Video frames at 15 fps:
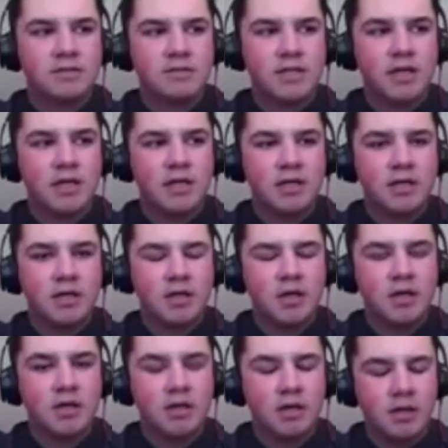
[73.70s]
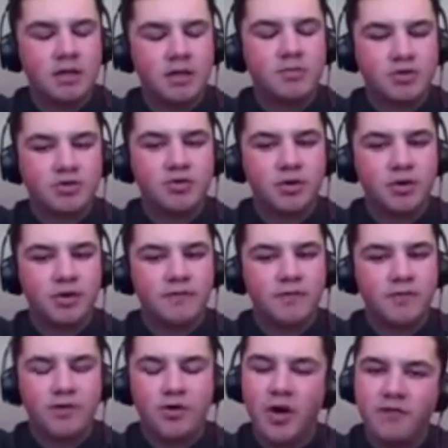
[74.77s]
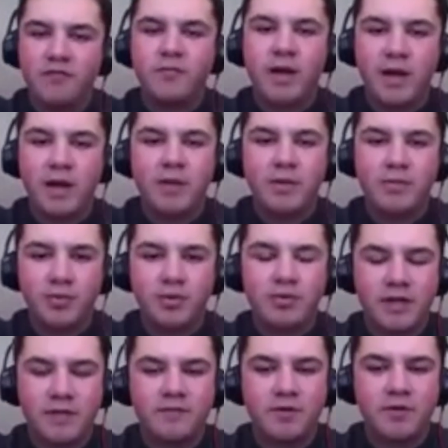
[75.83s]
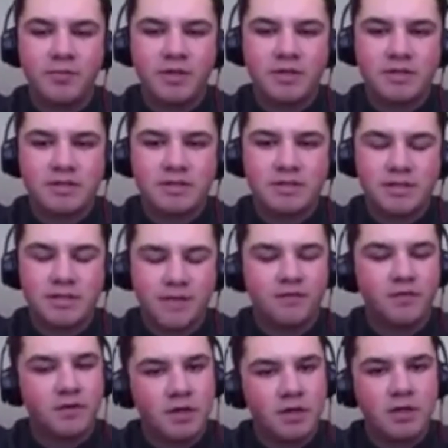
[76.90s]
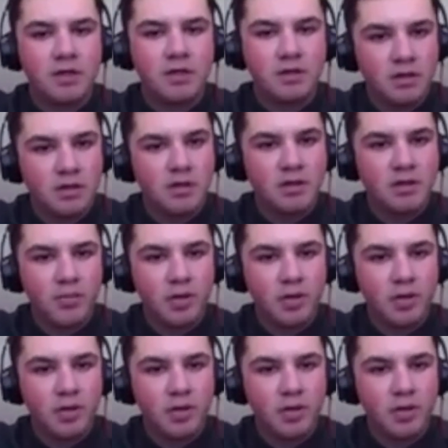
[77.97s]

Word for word: say uh, a good majority of them. You have bad people in every business and every yeah,